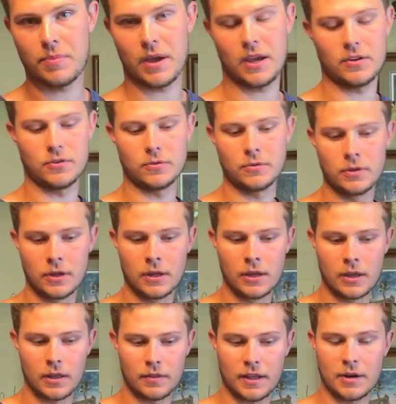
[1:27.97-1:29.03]
panel
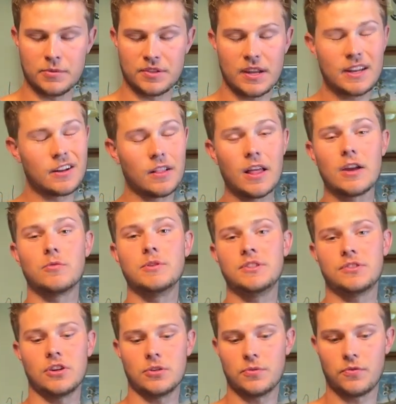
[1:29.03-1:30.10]
later, because I did a lot of
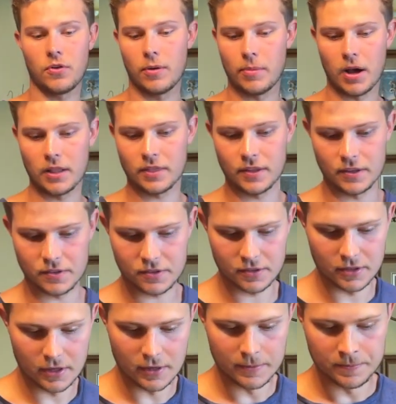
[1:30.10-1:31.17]
research before I bought this,
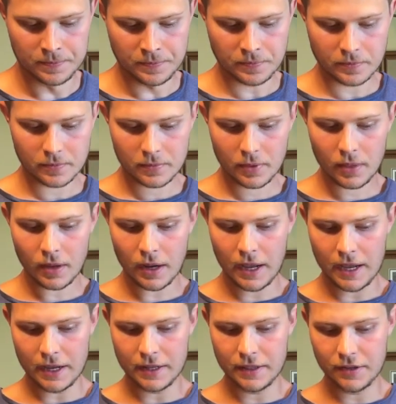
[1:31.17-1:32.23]

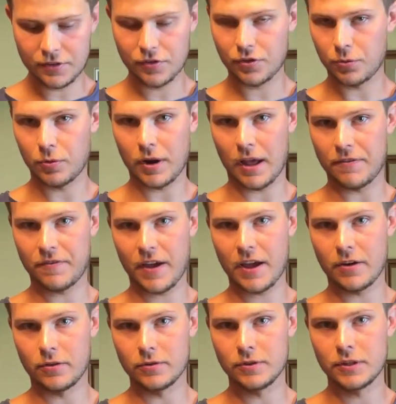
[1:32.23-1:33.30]
and this is the one I
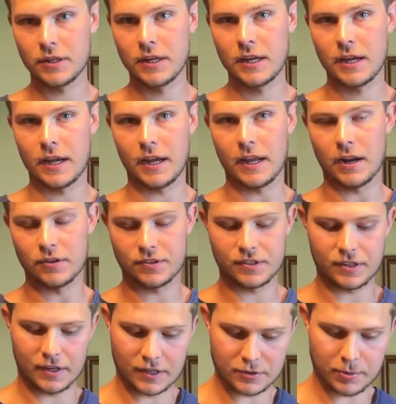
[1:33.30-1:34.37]
found, and I'll
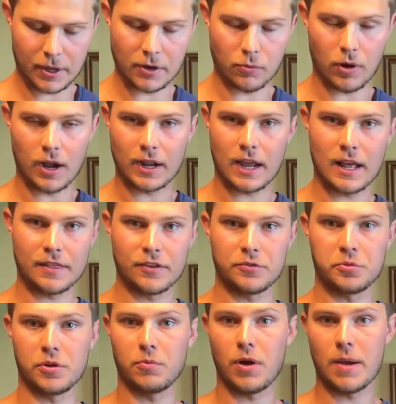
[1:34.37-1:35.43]
explain why I got this
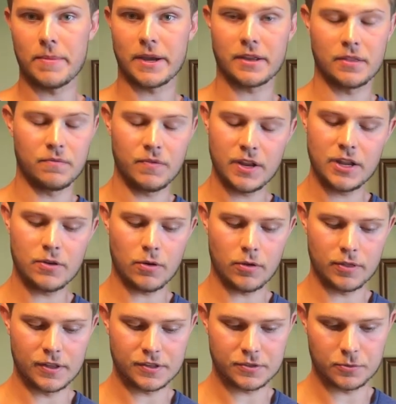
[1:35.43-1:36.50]
one and why I'm making the video on
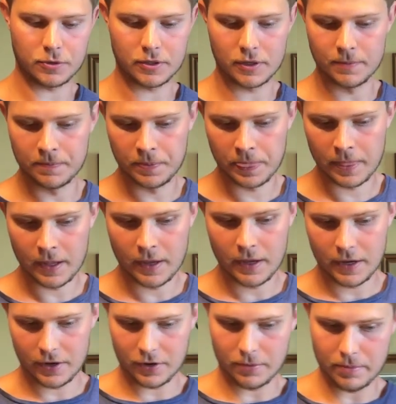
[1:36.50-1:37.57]
this one
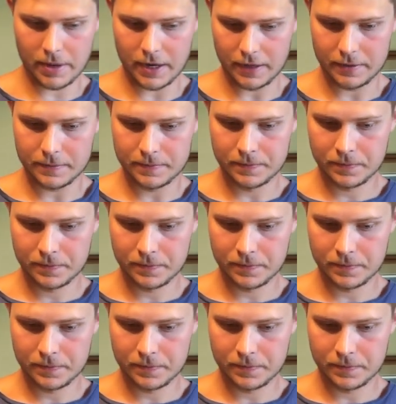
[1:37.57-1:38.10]
here in a minute.